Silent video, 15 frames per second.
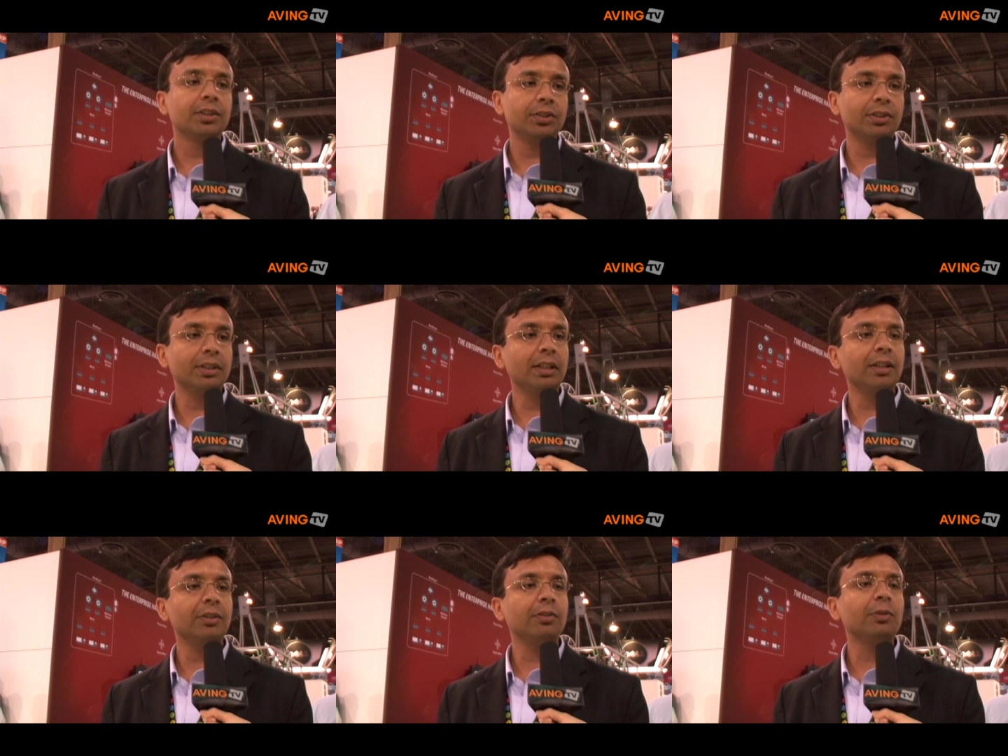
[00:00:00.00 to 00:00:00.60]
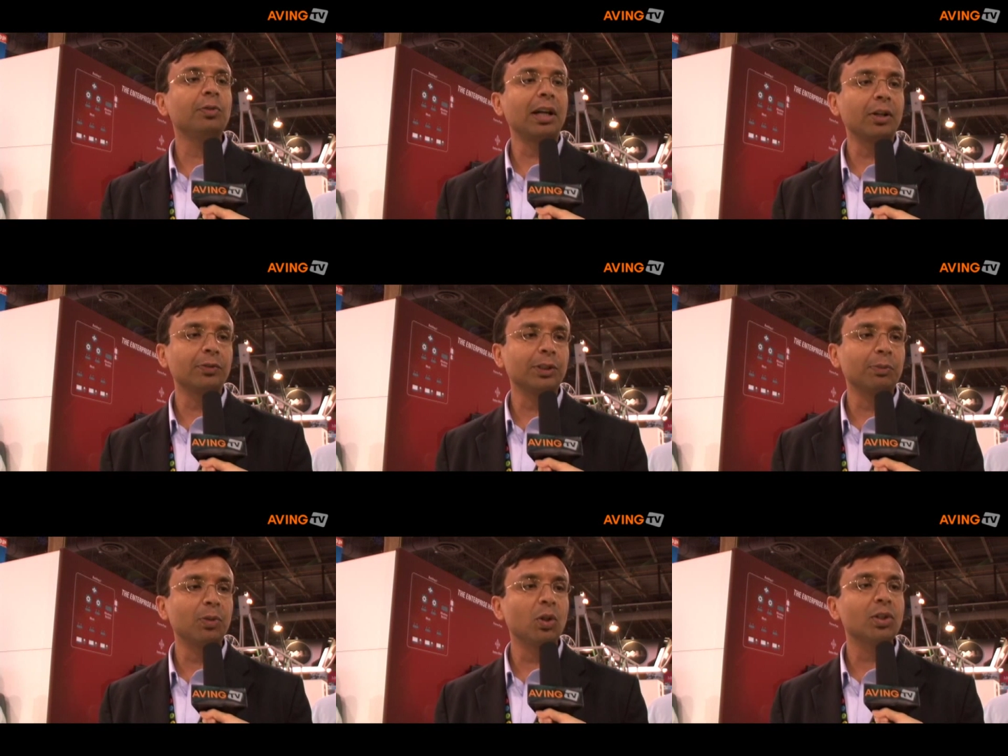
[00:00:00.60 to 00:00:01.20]
to deliver one
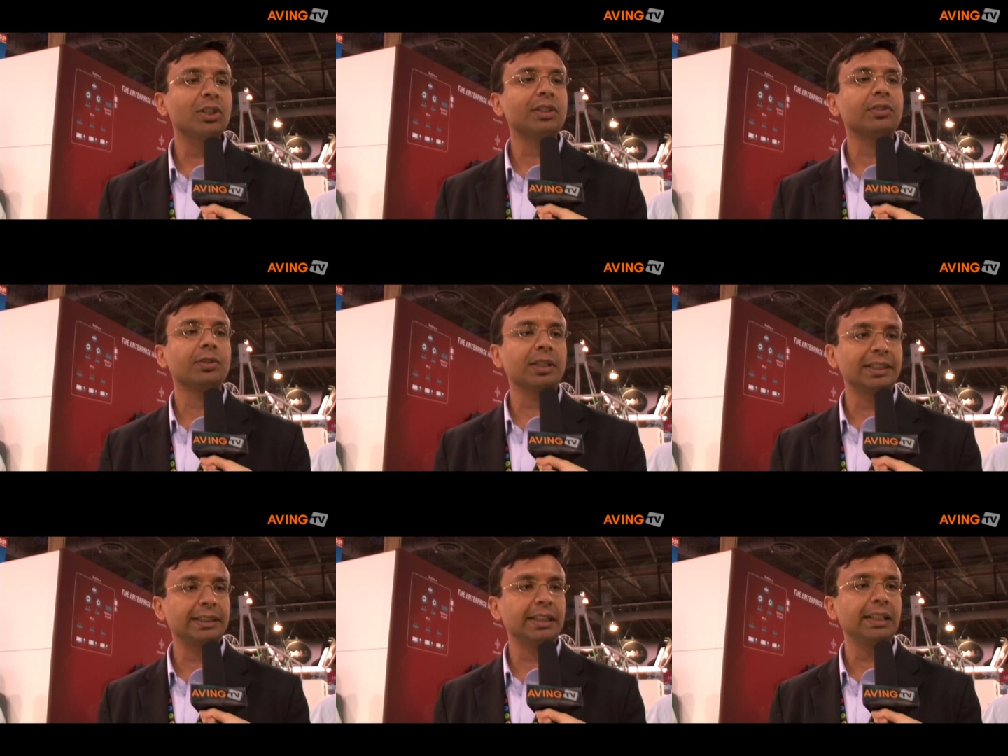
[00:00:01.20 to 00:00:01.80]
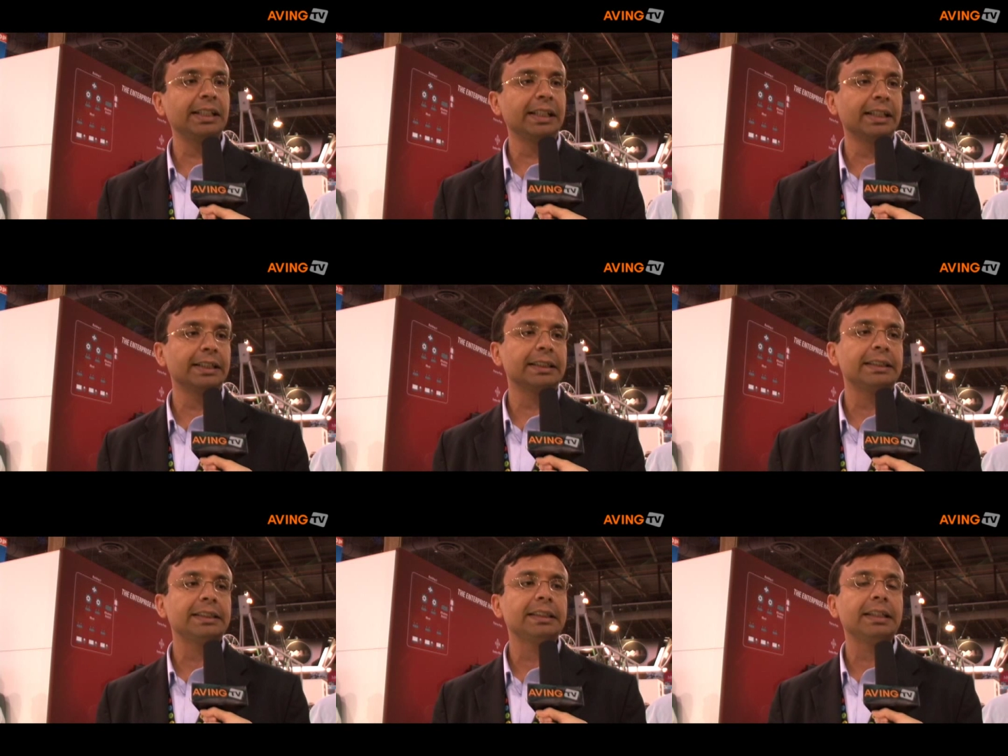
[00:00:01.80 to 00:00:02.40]
of the most
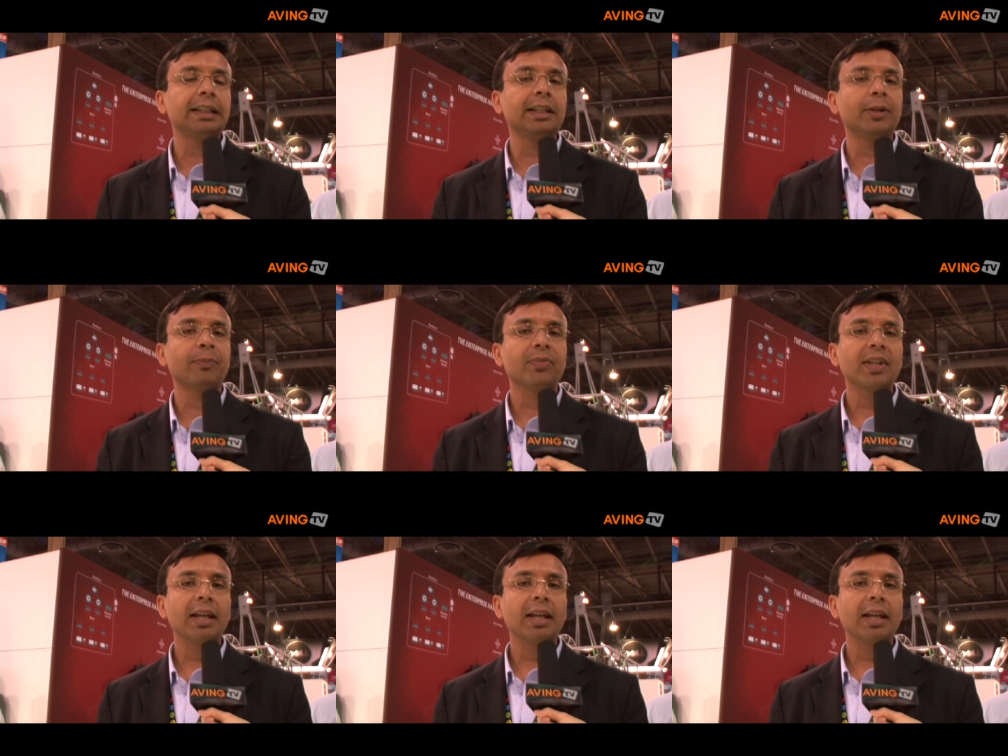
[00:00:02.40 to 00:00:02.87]
resilient uh,